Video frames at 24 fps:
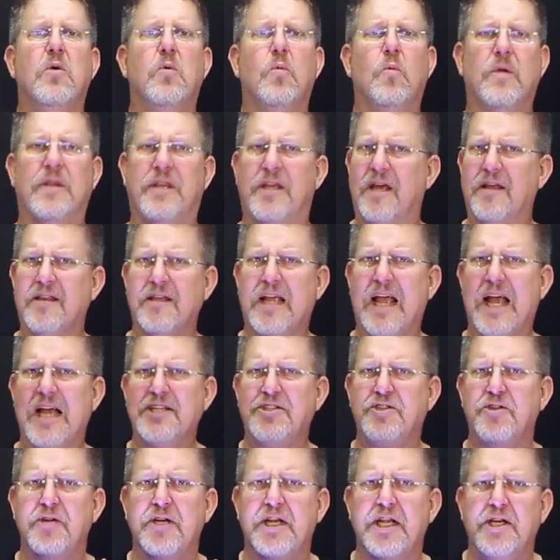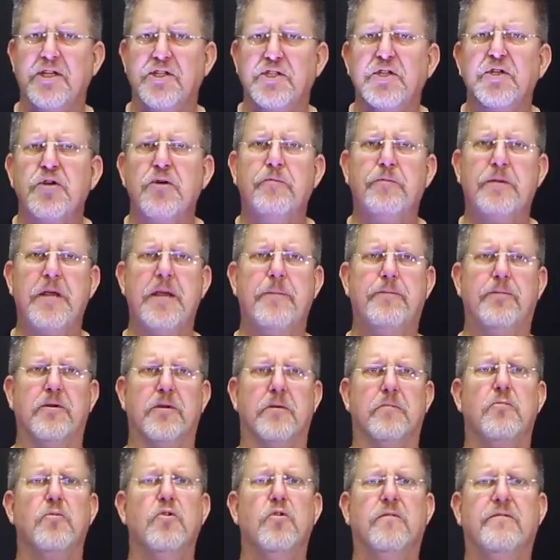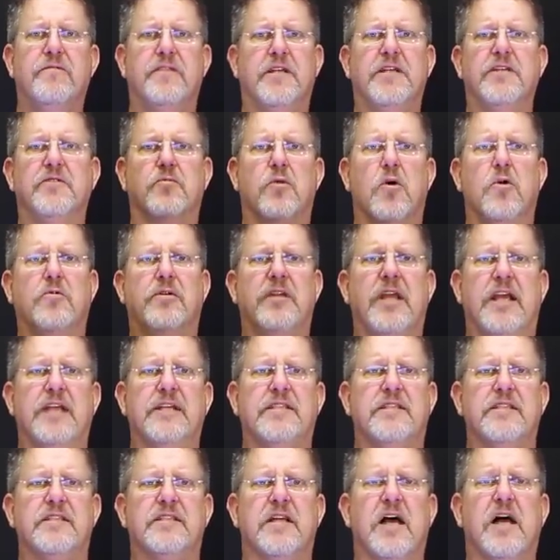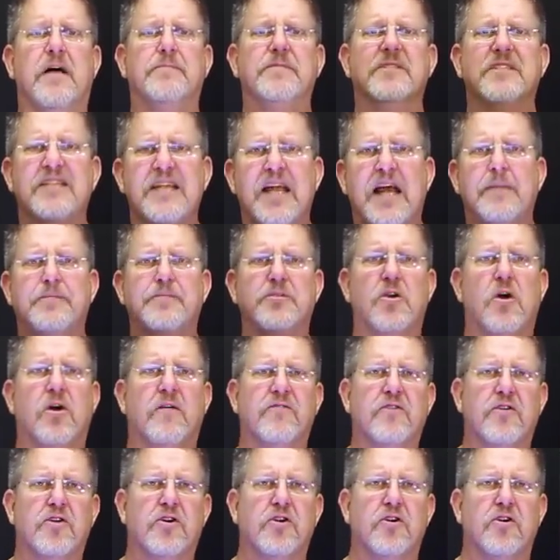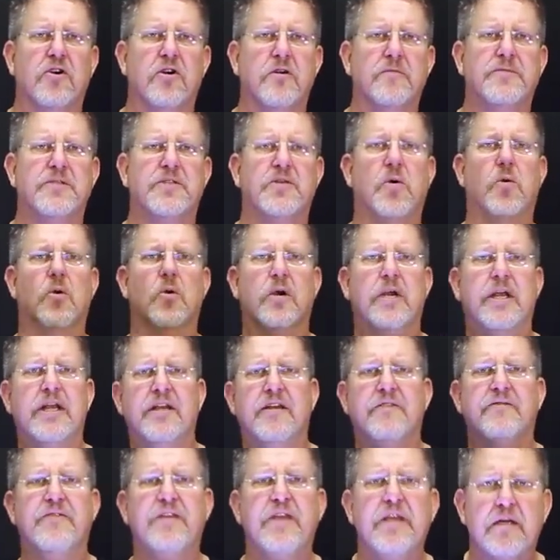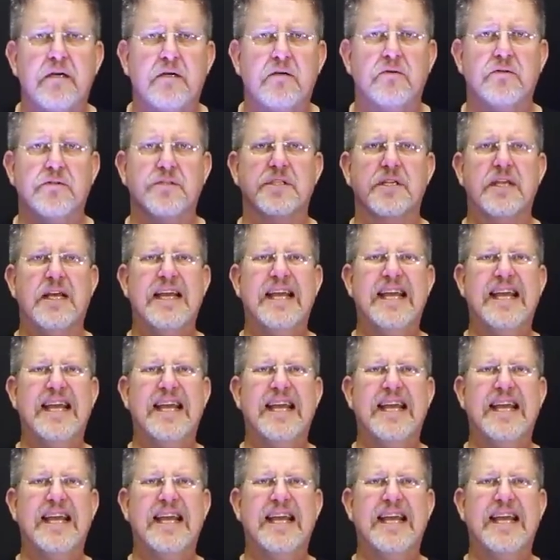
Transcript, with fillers: With the other guys, you need two people to move these road cases up steps, over curbs, or into vehicles.